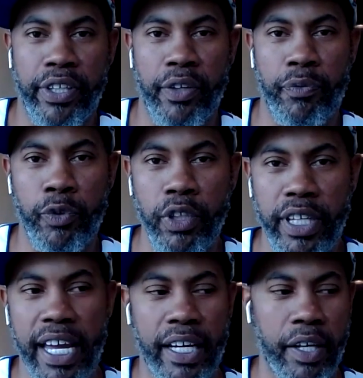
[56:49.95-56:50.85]
If you
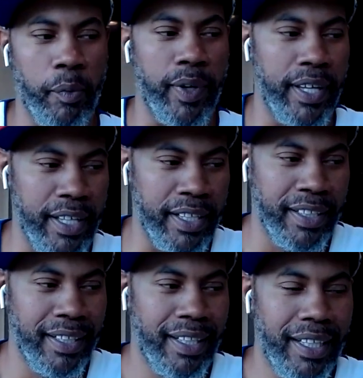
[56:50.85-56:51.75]
look at it, when
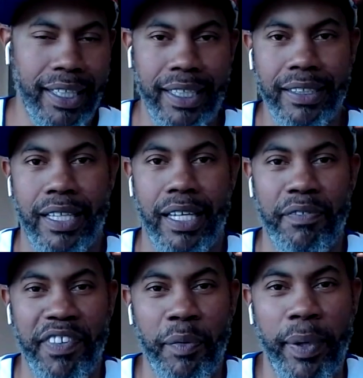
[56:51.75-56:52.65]
he gets
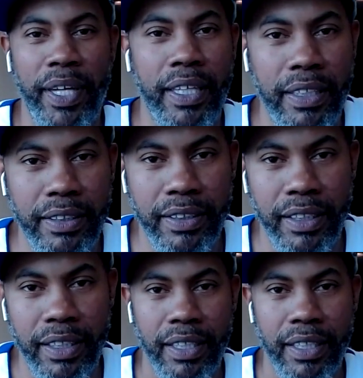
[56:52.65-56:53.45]
MVPs,